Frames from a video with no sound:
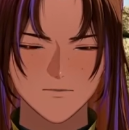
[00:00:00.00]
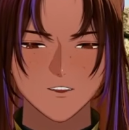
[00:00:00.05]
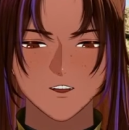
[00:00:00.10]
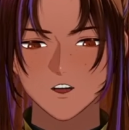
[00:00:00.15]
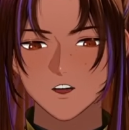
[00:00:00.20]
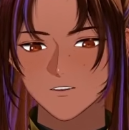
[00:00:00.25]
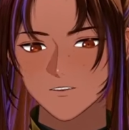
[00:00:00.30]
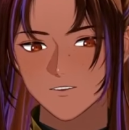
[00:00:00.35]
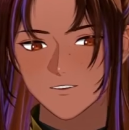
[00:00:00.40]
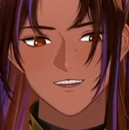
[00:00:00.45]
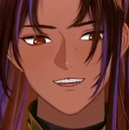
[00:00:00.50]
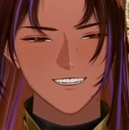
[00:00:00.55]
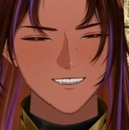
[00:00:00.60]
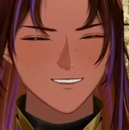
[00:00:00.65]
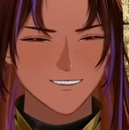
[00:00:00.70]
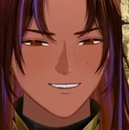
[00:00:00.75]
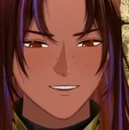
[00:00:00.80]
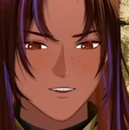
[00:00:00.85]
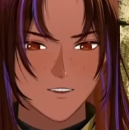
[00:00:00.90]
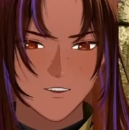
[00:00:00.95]
we take
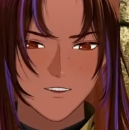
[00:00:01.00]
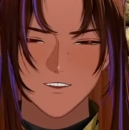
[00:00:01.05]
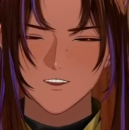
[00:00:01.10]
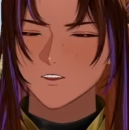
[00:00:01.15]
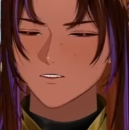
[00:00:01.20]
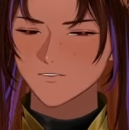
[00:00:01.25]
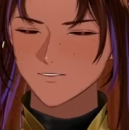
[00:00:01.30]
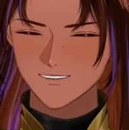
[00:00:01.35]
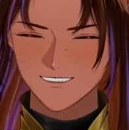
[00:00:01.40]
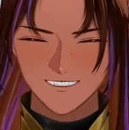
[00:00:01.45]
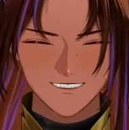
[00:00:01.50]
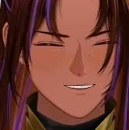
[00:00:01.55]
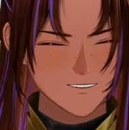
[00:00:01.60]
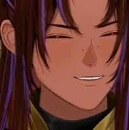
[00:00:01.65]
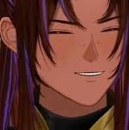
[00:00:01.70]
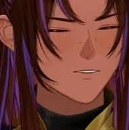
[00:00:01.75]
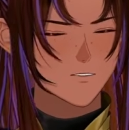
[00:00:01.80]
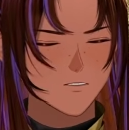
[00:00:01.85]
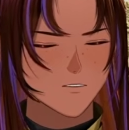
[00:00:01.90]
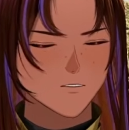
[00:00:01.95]
Heal and we take
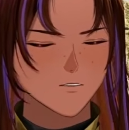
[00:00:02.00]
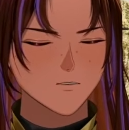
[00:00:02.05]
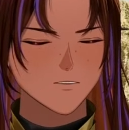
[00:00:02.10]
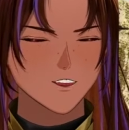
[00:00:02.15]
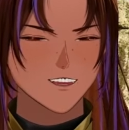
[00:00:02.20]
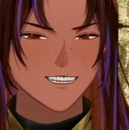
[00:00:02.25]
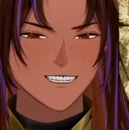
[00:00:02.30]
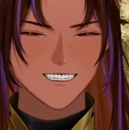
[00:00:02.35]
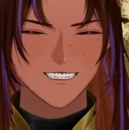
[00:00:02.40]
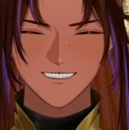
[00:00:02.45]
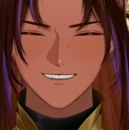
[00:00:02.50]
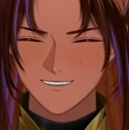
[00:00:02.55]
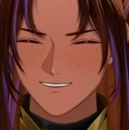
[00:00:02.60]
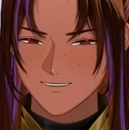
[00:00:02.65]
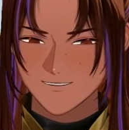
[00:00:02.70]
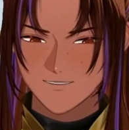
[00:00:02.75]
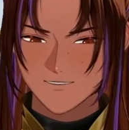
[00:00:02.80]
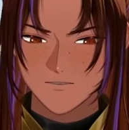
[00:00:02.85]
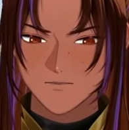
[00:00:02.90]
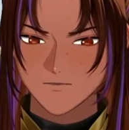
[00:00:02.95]
Thunderstrike.
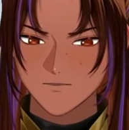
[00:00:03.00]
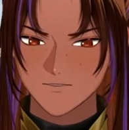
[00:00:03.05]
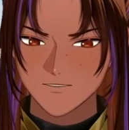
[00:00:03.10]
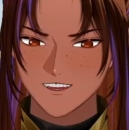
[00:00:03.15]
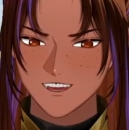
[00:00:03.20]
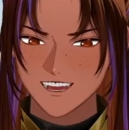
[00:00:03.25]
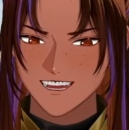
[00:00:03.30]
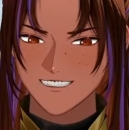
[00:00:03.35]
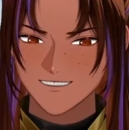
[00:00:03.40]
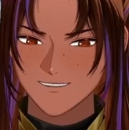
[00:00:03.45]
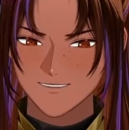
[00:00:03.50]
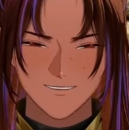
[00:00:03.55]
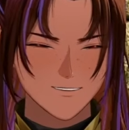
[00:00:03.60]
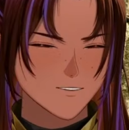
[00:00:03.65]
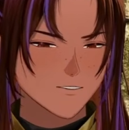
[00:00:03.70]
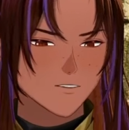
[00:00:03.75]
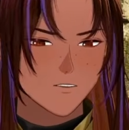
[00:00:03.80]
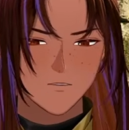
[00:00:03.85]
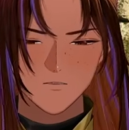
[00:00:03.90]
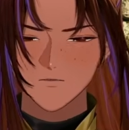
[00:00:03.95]
Simple as
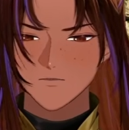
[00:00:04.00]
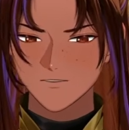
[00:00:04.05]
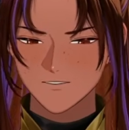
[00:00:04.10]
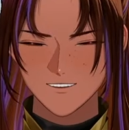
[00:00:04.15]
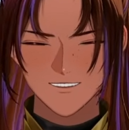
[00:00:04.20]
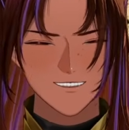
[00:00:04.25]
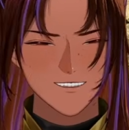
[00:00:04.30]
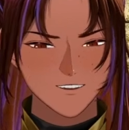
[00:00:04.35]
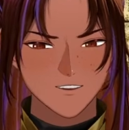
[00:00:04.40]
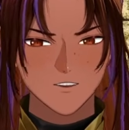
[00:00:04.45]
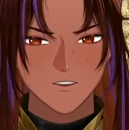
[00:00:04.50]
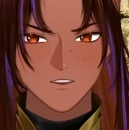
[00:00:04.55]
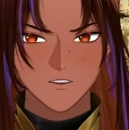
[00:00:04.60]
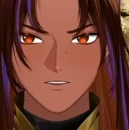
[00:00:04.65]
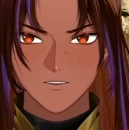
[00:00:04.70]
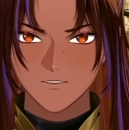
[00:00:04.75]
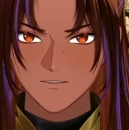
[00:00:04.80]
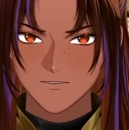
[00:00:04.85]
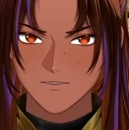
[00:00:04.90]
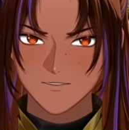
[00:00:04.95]
these are really the 2
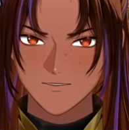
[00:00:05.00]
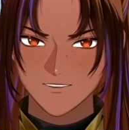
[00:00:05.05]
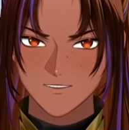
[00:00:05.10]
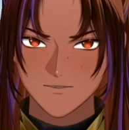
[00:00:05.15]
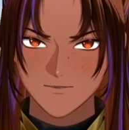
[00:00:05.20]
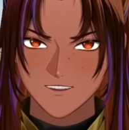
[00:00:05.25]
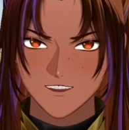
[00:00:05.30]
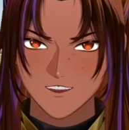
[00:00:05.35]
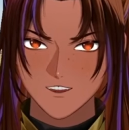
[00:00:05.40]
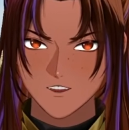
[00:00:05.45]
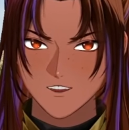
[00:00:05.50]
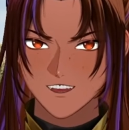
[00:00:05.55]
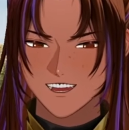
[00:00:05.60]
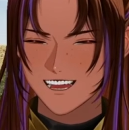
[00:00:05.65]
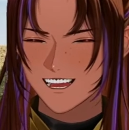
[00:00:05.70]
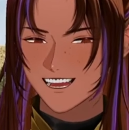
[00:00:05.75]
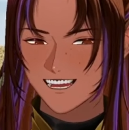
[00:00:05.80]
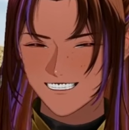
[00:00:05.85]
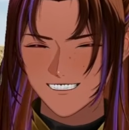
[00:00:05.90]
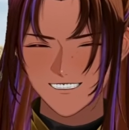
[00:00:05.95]
spells that matter.
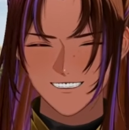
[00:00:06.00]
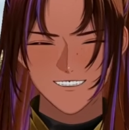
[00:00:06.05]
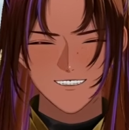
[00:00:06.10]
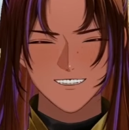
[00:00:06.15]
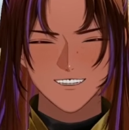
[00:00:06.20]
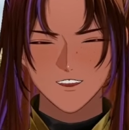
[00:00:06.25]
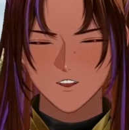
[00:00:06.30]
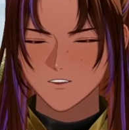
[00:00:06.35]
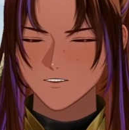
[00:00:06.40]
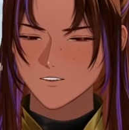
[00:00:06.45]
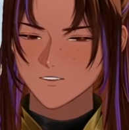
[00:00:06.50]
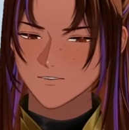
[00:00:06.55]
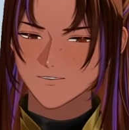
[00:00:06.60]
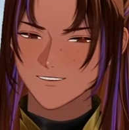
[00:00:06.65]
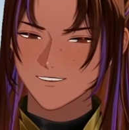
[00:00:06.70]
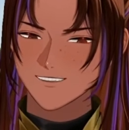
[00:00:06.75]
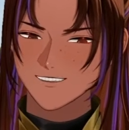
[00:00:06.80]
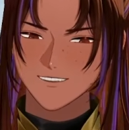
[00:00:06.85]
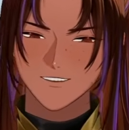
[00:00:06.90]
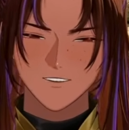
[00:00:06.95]
Healing for
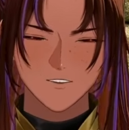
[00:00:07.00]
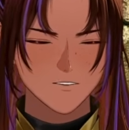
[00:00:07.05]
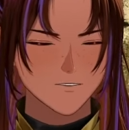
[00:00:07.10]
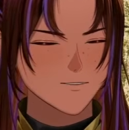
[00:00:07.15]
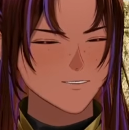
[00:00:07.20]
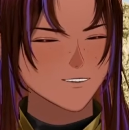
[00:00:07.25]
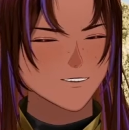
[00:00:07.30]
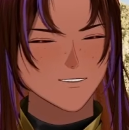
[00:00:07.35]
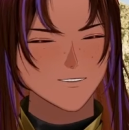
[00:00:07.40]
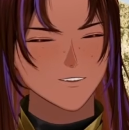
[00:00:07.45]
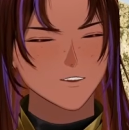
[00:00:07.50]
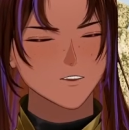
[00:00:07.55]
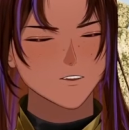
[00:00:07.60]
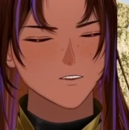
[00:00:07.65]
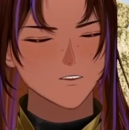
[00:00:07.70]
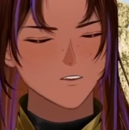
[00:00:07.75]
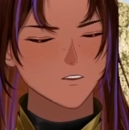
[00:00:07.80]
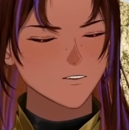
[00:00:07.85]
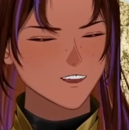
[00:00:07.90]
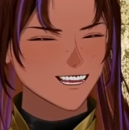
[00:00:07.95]
big heals,
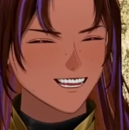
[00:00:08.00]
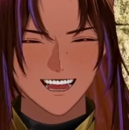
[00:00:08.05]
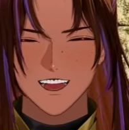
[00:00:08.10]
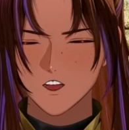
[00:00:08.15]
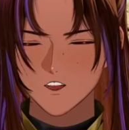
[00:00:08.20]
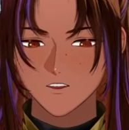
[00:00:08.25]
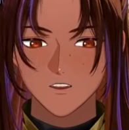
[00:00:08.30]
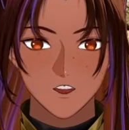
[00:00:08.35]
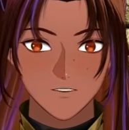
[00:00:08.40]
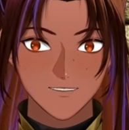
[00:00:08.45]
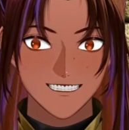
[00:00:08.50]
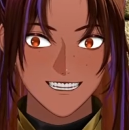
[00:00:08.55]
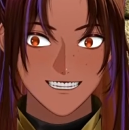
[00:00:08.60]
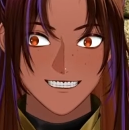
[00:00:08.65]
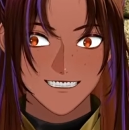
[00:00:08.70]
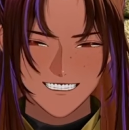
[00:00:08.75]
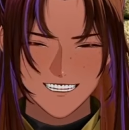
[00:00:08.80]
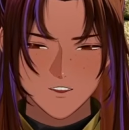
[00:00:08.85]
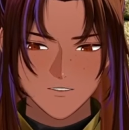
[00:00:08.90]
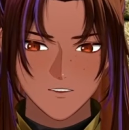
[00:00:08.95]
Thunderstrike for big
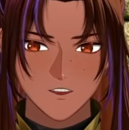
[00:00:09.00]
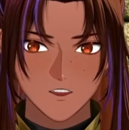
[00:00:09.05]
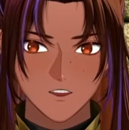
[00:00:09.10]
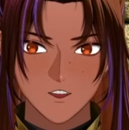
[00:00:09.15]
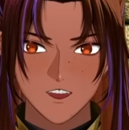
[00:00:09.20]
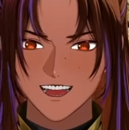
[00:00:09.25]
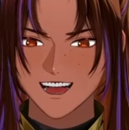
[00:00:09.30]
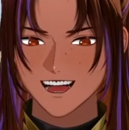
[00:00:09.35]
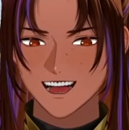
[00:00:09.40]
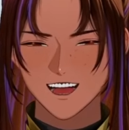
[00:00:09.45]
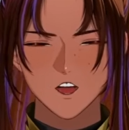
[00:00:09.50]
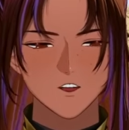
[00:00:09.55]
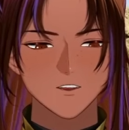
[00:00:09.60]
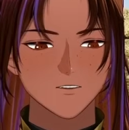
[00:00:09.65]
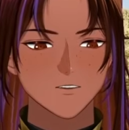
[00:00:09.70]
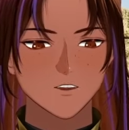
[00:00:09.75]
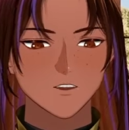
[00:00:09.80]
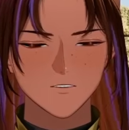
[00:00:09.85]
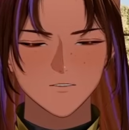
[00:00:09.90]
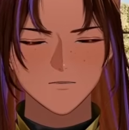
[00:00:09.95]
damage, and
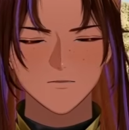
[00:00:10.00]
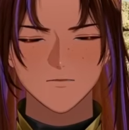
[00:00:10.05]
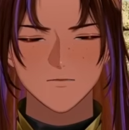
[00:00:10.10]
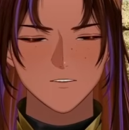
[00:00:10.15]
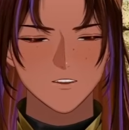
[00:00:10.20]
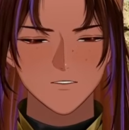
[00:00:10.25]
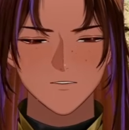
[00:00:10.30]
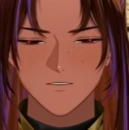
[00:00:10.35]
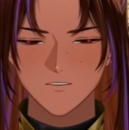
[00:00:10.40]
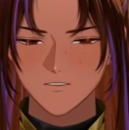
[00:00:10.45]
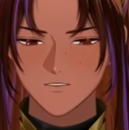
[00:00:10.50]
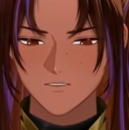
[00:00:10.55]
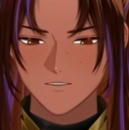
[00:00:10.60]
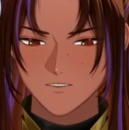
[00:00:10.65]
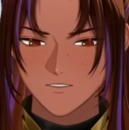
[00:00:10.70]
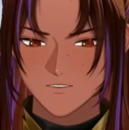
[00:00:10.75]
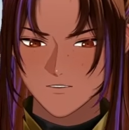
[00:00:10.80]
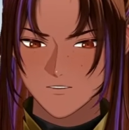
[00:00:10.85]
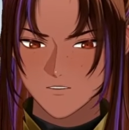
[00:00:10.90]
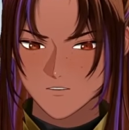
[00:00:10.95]
if there's
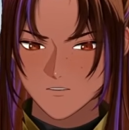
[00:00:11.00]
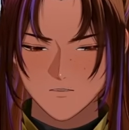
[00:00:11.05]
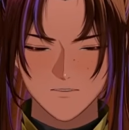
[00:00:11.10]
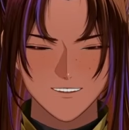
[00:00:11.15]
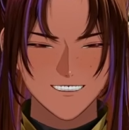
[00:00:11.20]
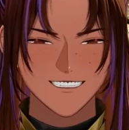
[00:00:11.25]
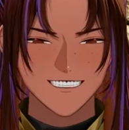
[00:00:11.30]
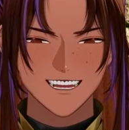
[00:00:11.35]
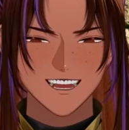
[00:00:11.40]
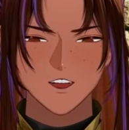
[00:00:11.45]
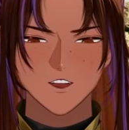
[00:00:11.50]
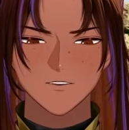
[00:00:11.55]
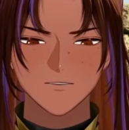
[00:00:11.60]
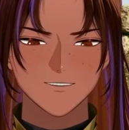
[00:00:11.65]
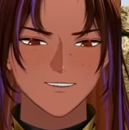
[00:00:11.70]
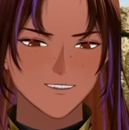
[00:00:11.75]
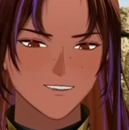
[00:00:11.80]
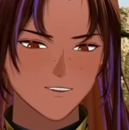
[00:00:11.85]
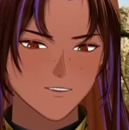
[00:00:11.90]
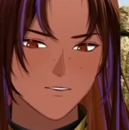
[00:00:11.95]
weak
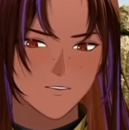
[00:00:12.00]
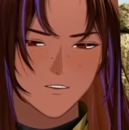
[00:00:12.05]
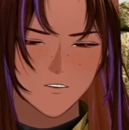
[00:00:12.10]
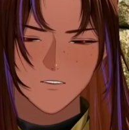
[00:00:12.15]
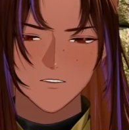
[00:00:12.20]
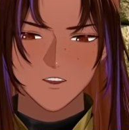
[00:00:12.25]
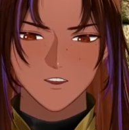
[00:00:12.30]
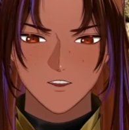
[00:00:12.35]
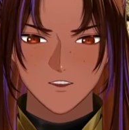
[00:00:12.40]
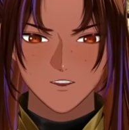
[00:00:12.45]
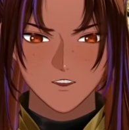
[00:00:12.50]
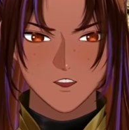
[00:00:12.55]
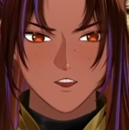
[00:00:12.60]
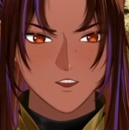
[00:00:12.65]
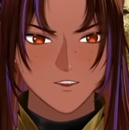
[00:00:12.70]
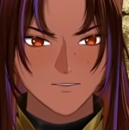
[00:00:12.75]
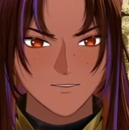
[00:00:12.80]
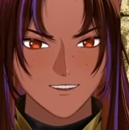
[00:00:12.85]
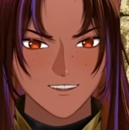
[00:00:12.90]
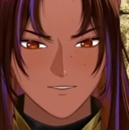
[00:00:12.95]
enemies or a lot
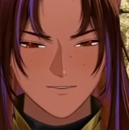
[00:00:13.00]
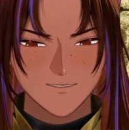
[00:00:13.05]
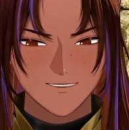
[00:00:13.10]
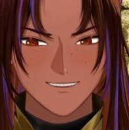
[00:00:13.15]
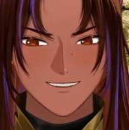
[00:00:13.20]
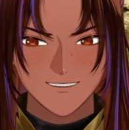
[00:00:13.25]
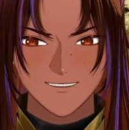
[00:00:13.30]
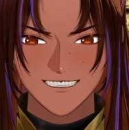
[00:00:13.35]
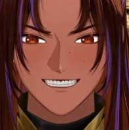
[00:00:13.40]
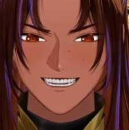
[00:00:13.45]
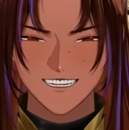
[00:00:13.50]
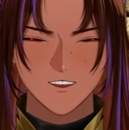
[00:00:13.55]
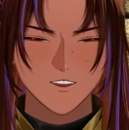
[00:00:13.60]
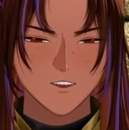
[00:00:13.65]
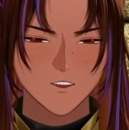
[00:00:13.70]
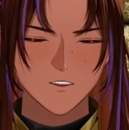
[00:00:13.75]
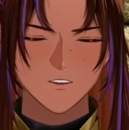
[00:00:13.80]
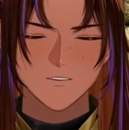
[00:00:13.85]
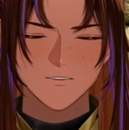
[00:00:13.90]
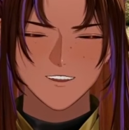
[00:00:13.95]
of enemies, you
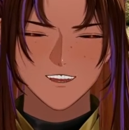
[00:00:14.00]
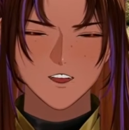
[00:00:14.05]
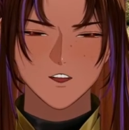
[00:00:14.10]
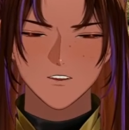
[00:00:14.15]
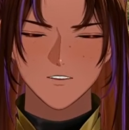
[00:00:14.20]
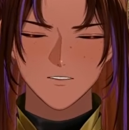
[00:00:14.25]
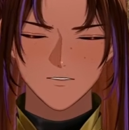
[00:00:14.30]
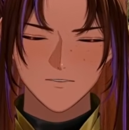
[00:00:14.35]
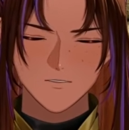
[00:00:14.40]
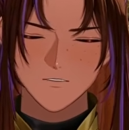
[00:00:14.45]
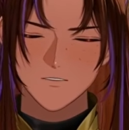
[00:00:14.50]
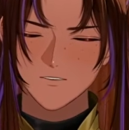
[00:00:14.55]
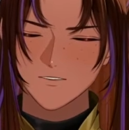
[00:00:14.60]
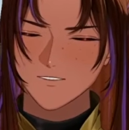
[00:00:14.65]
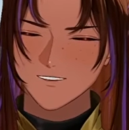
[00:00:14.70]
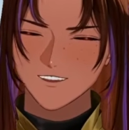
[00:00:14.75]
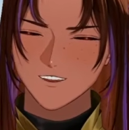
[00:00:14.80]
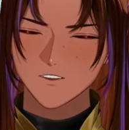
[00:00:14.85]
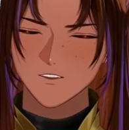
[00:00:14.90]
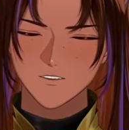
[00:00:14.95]
use cantrips. Use
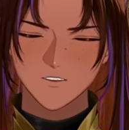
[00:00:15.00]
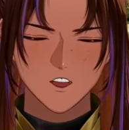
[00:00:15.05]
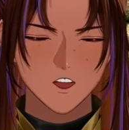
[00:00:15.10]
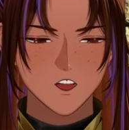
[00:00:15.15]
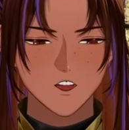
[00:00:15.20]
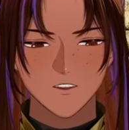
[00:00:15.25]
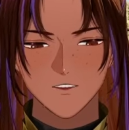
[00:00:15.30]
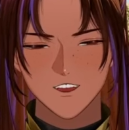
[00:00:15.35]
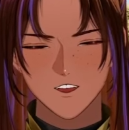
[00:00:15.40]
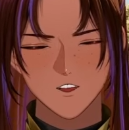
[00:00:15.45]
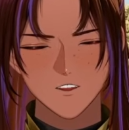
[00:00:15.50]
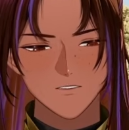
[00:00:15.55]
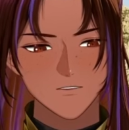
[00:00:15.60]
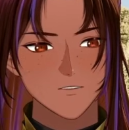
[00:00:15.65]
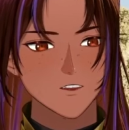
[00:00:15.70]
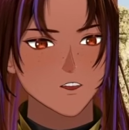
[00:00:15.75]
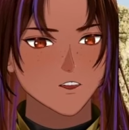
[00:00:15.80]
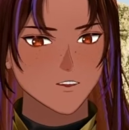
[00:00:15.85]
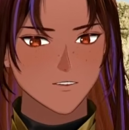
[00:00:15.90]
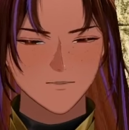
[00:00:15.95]
Electric Arc and
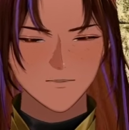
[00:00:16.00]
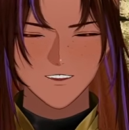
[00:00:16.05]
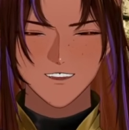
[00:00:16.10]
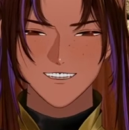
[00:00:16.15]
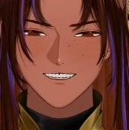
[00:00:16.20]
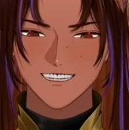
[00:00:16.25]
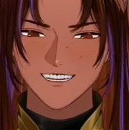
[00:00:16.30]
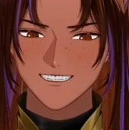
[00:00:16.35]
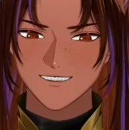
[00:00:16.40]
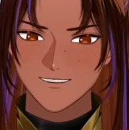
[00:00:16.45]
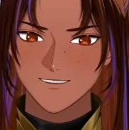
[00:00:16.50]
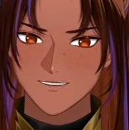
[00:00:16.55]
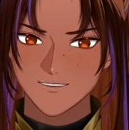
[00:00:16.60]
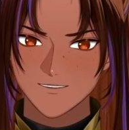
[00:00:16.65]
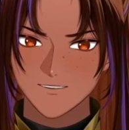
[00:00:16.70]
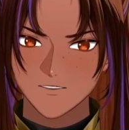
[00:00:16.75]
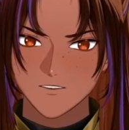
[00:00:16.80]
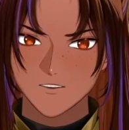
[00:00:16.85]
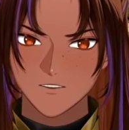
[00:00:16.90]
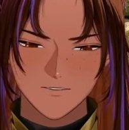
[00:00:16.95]
Frostbite at this
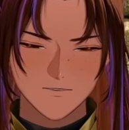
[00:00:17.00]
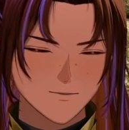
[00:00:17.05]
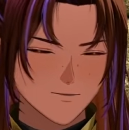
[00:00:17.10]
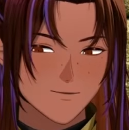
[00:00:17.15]
tier.